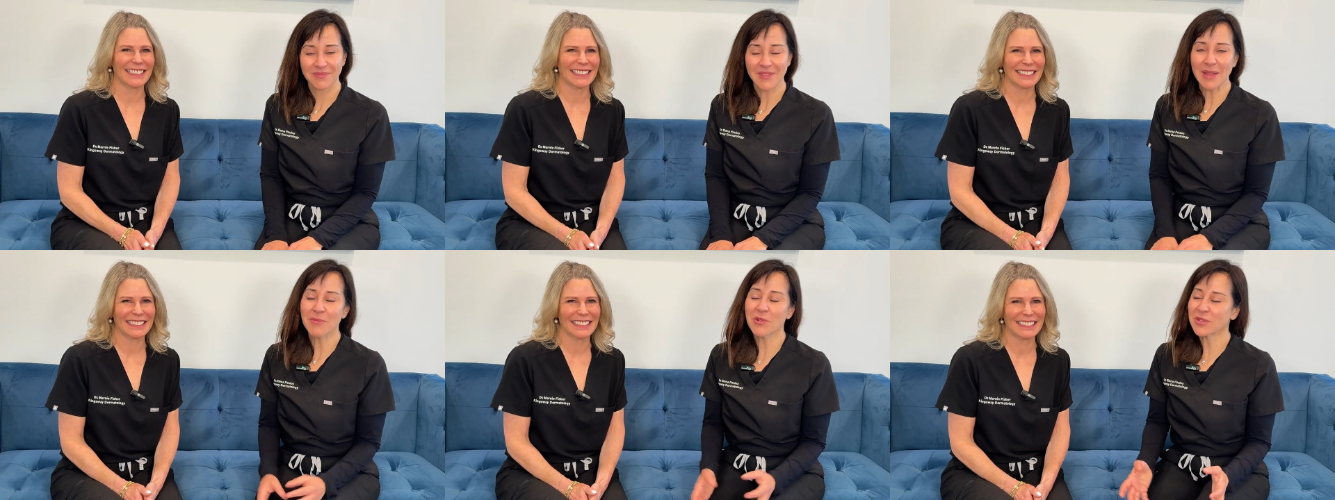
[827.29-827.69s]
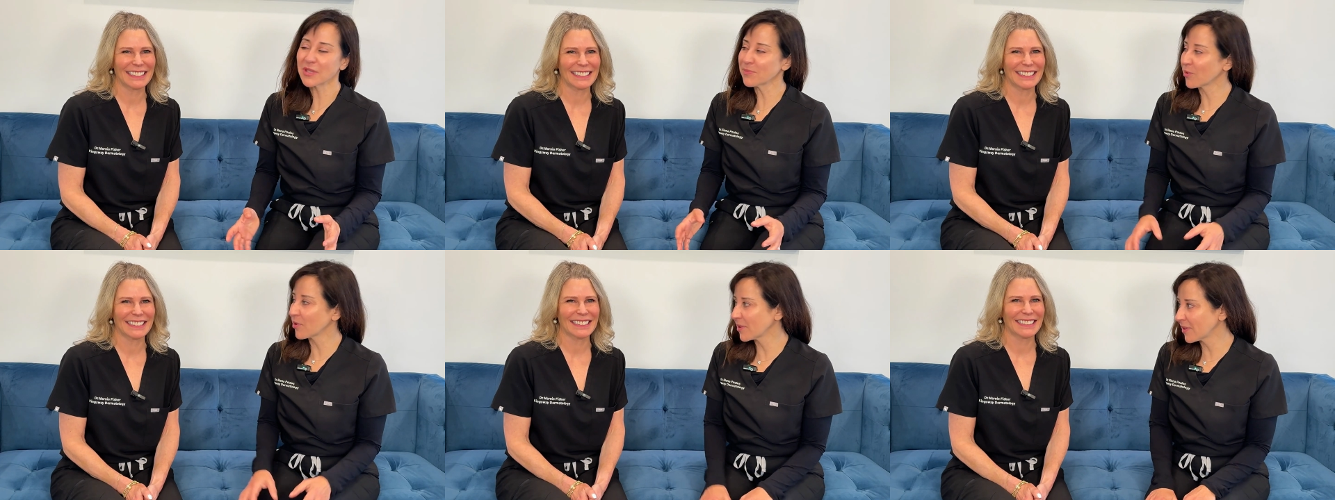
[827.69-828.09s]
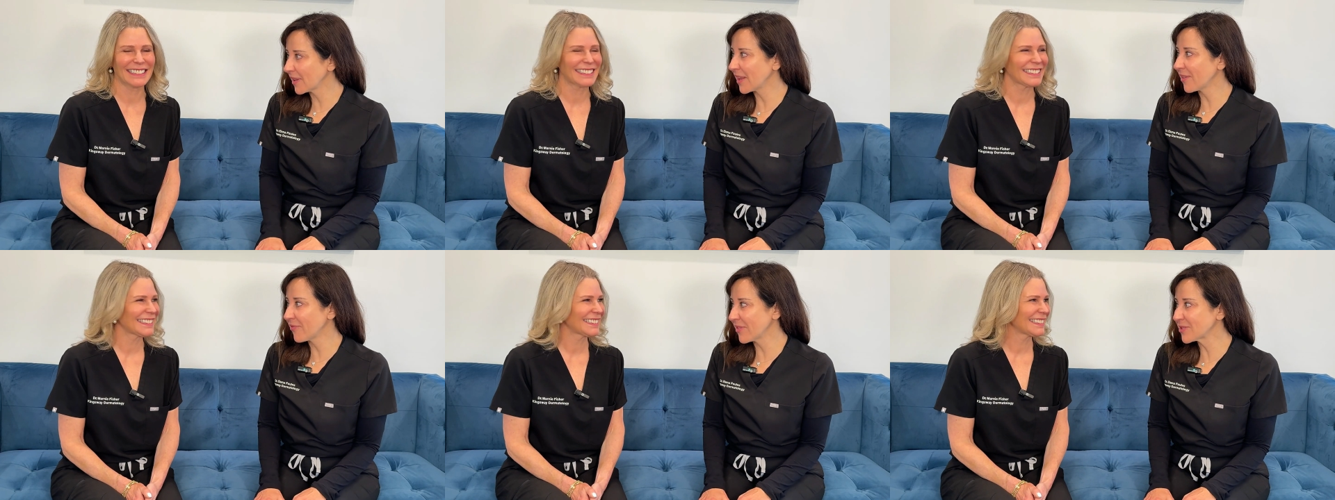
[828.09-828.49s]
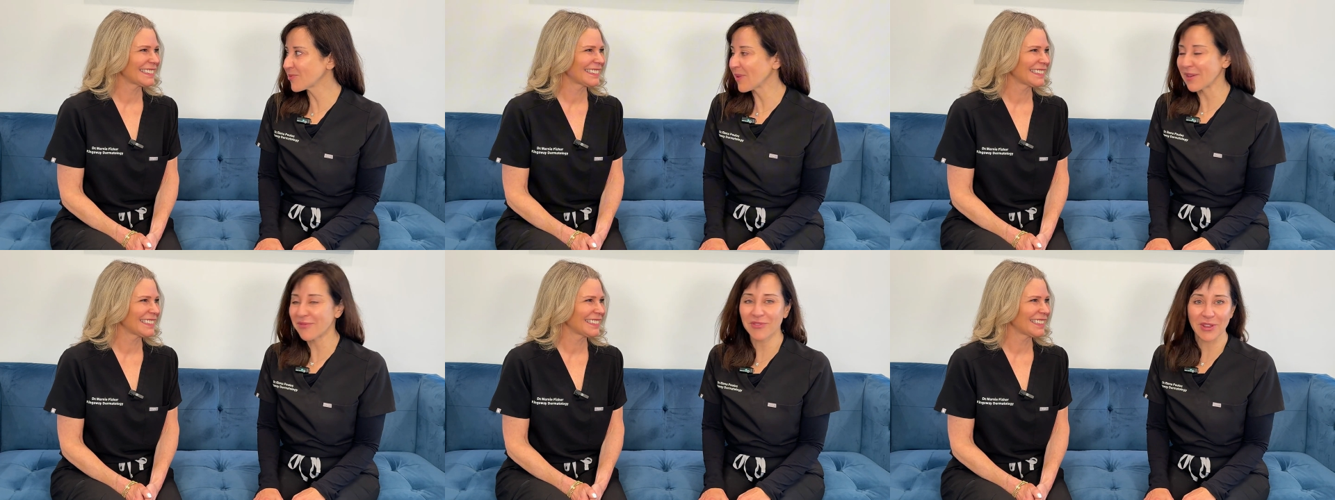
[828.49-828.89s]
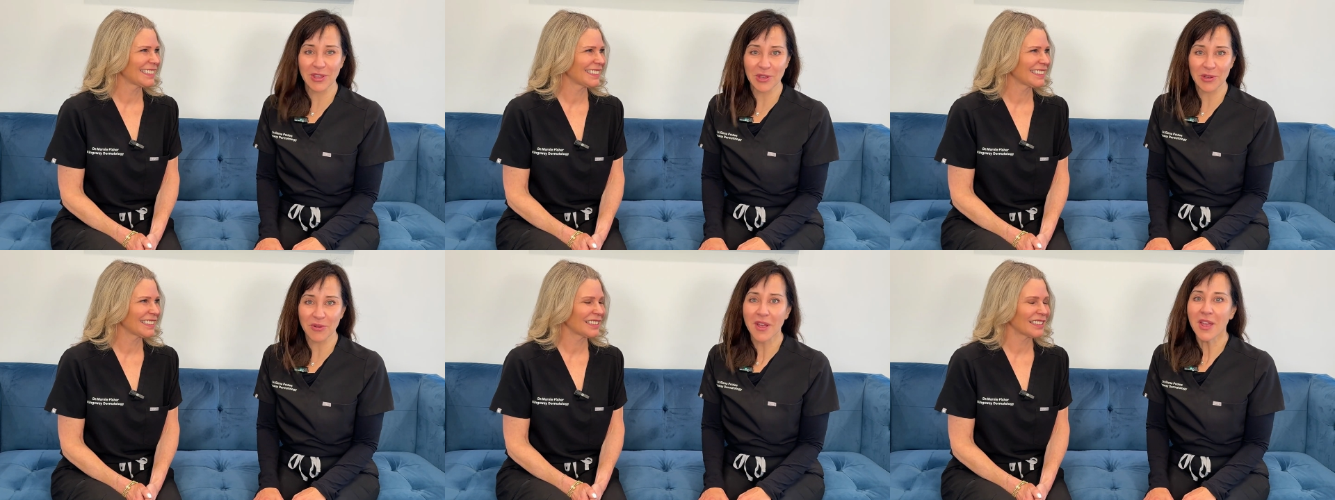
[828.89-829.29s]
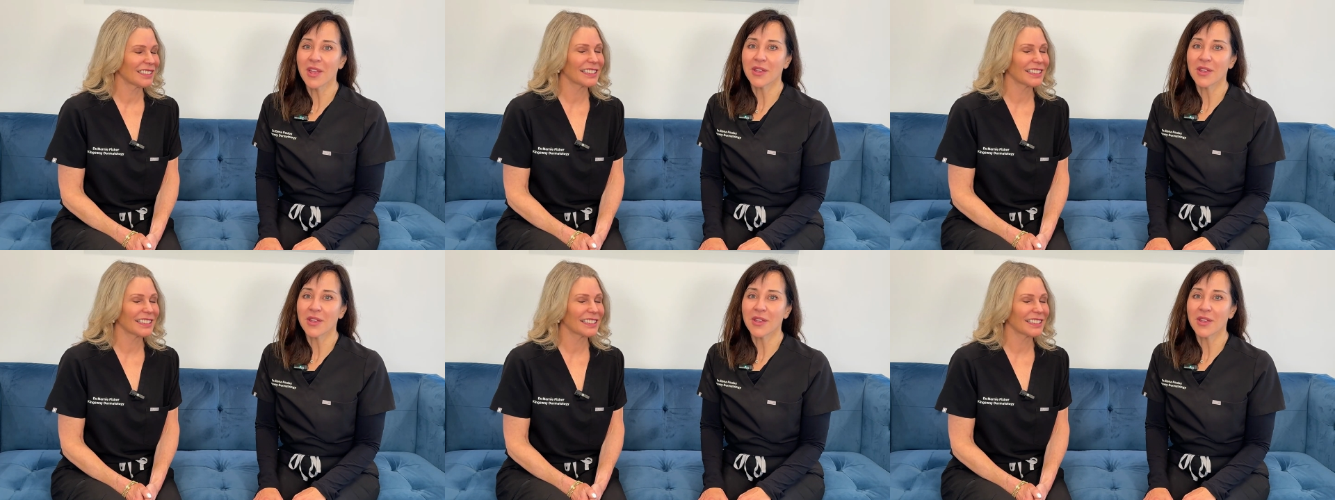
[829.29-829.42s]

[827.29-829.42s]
Speaker 1: And most importantly, if it's right for you.